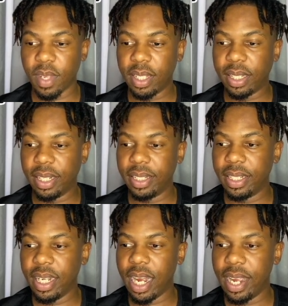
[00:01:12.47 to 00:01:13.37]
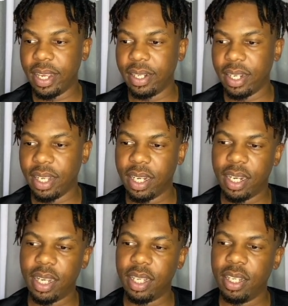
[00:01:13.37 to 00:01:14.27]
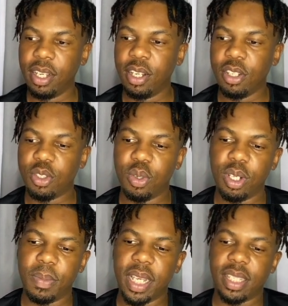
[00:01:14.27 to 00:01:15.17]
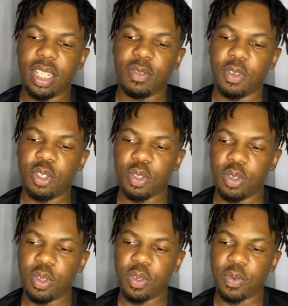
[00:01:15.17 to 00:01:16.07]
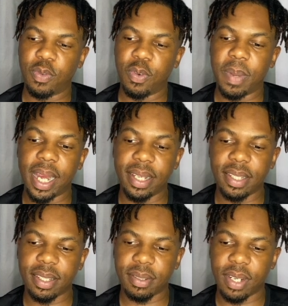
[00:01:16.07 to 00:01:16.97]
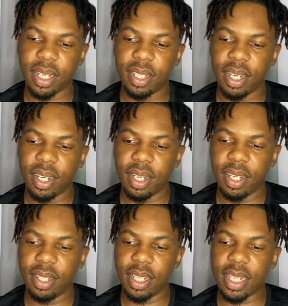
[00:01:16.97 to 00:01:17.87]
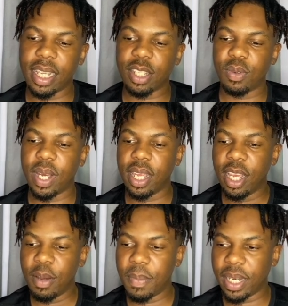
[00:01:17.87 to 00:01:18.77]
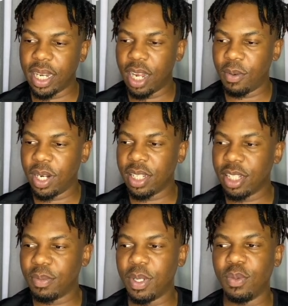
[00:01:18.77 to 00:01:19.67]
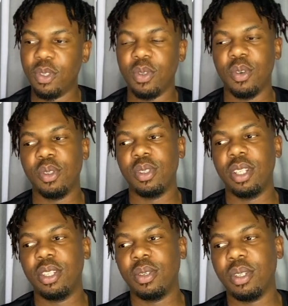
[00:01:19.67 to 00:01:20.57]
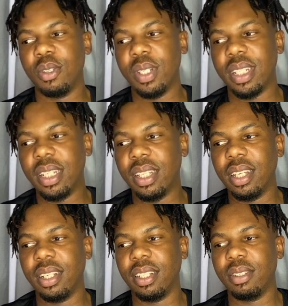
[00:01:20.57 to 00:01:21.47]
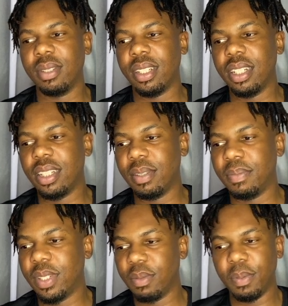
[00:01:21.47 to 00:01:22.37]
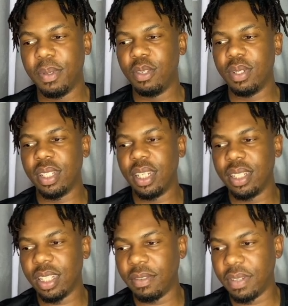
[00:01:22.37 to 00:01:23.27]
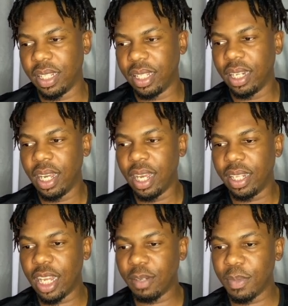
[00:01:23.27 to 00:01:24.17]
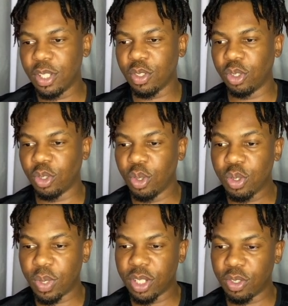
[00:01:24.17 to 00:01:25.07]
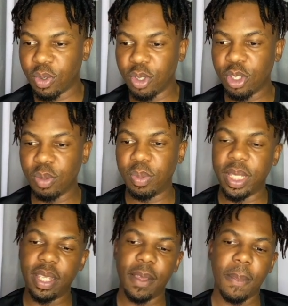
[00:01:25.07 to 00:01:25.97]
trending higher and higher and higher. So it makes sense for you to look for buys, right, in the DXY. But now, what does it mean when you go to the Euro USD, the USD, GBP USD, and stuff like that? That means on those ones, you're going to be